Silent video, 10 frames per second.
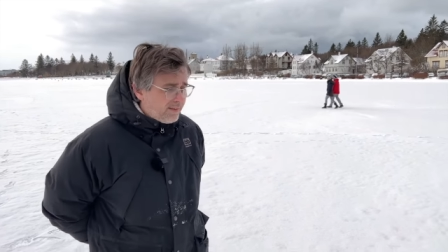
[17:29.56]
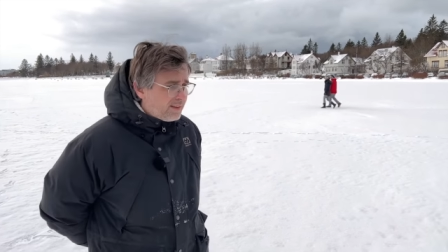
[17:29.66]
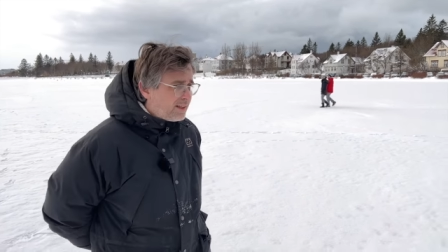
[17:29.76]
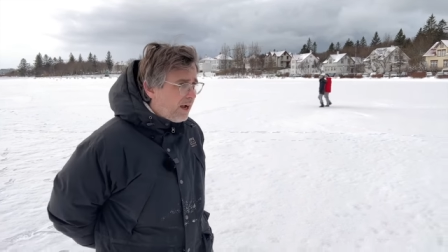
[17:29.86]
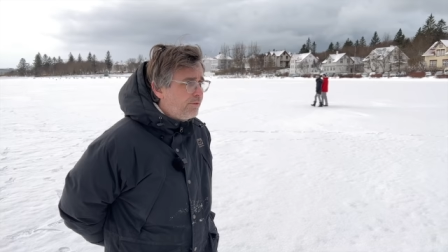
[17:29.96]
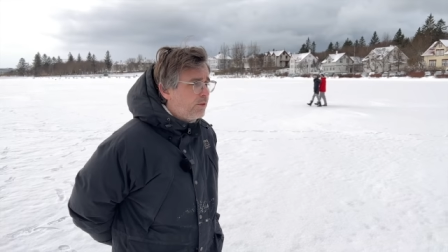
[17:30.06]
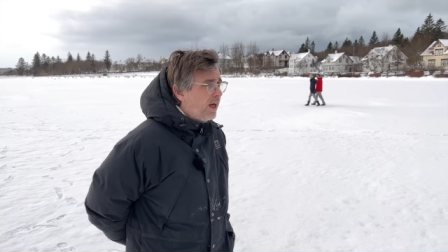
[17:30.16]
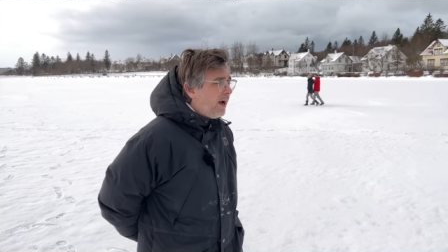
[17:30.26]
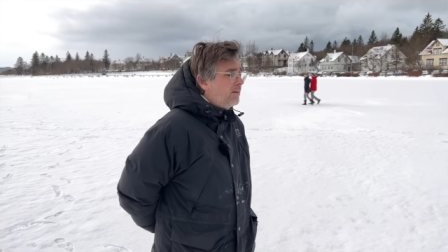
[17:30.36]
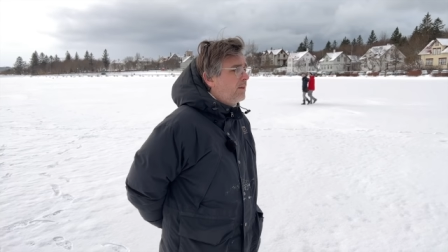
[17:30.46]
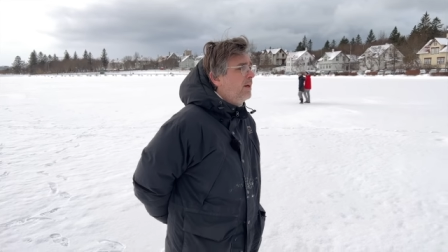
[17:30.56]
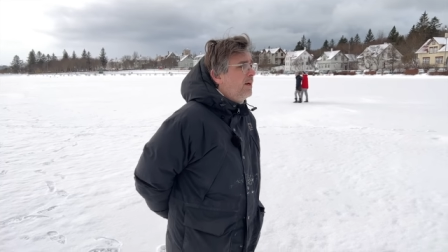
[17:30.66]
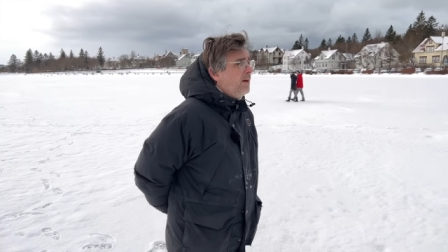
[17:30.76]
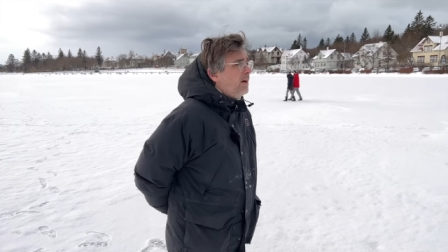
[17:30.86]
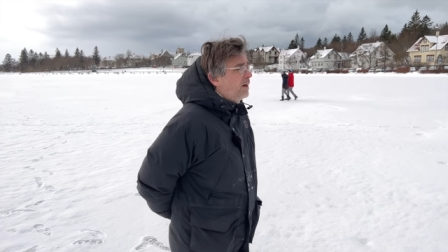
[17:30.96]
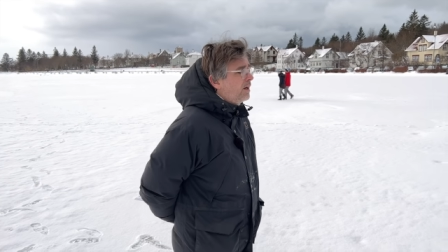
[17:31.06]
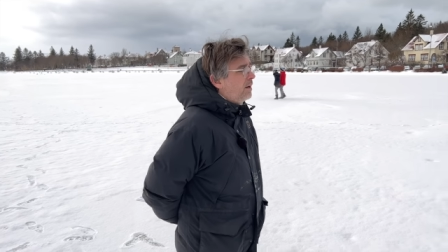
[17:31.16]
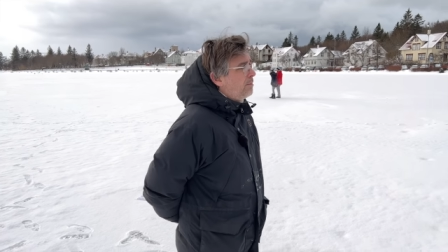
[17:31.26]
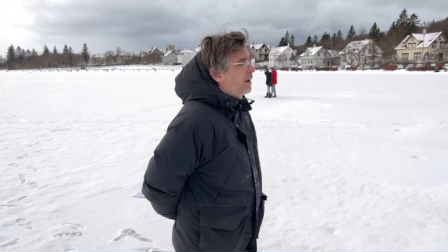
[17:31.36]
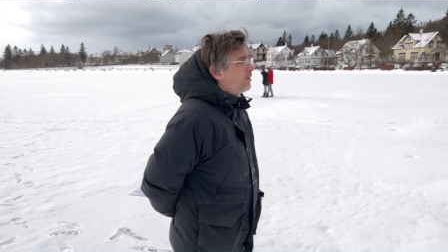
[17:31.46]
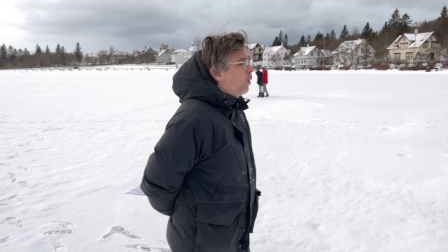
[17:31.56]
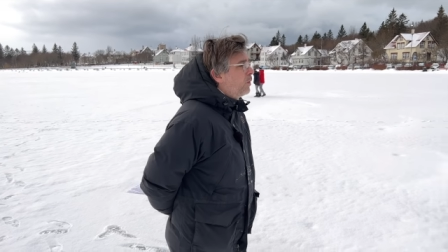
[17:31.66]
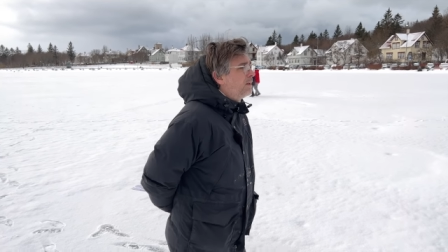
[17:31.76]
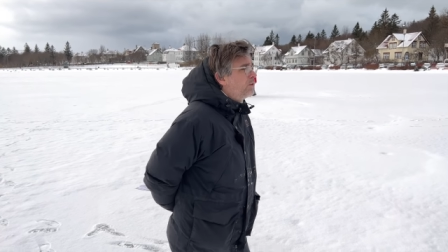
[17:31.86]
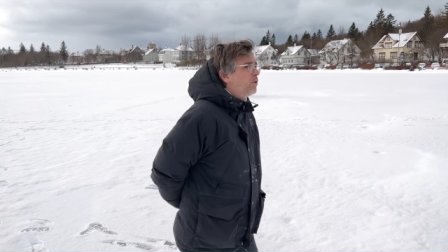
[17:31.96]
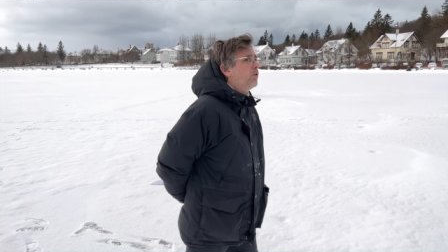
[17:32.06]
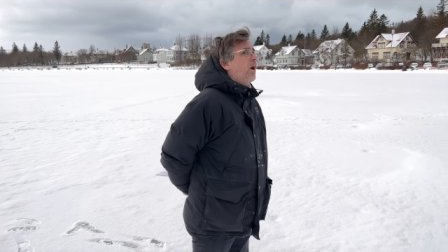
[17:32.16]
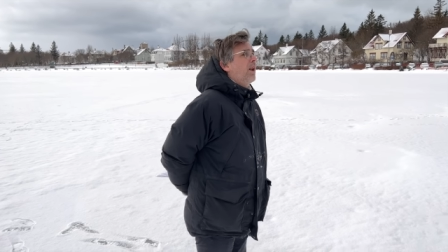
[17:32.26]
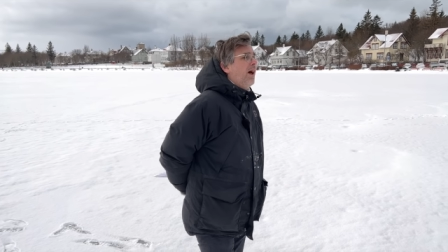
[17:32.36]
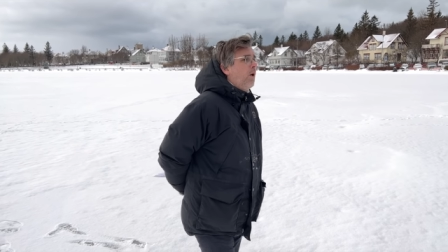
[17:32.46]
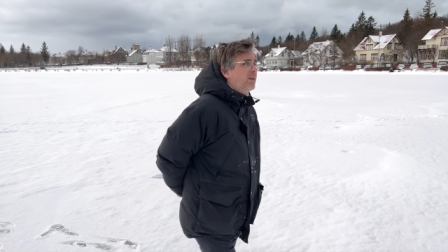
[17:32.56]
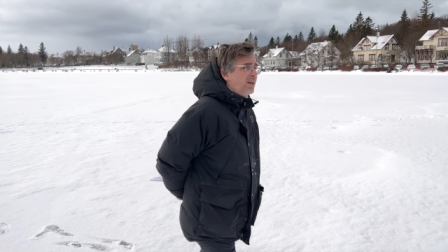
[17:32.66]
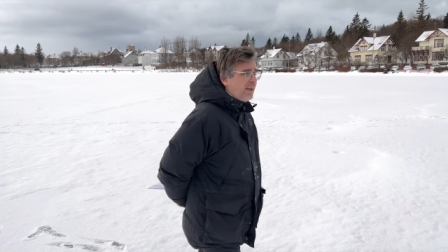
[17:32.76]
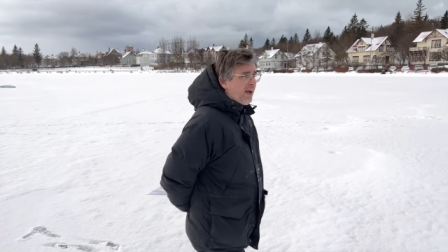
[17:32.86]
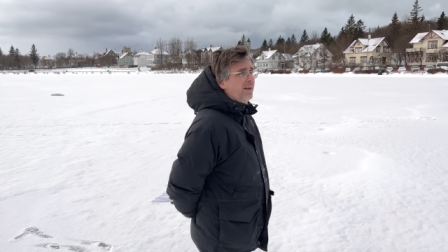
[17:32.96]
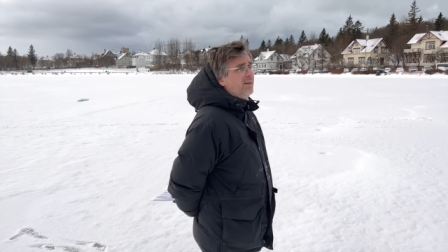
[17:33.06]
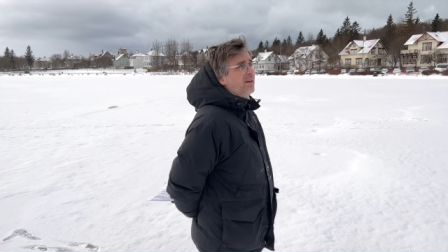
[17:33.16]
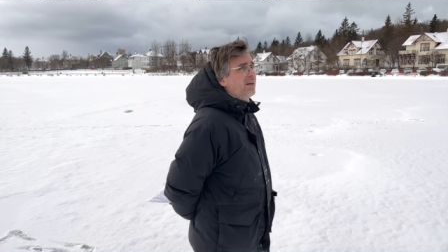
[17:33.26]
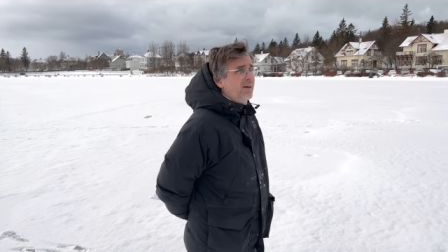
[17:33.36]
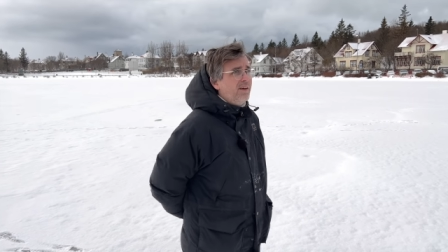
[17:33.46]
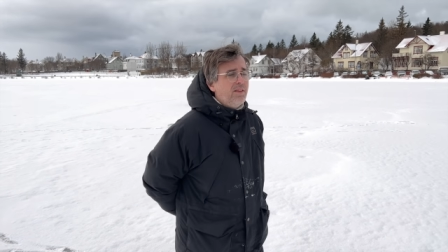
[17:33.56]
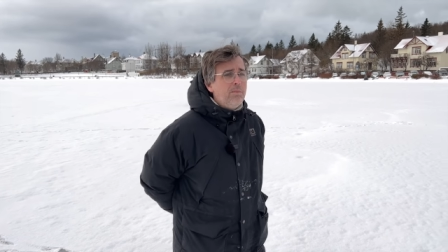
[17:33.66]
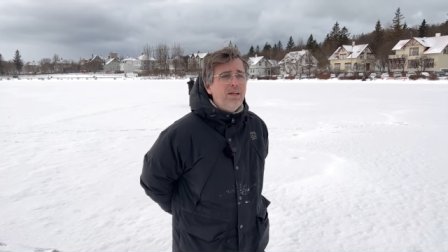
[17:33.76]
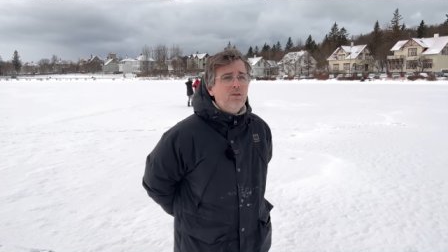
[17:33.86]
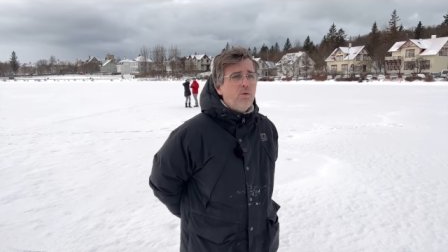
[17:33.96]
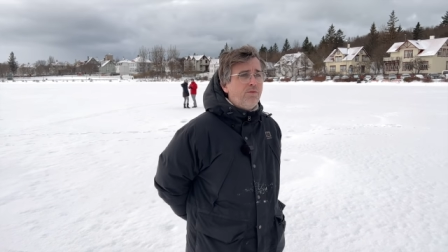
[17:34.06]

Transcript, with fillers: it after that, uh, but only to allow it again uh, in the mid of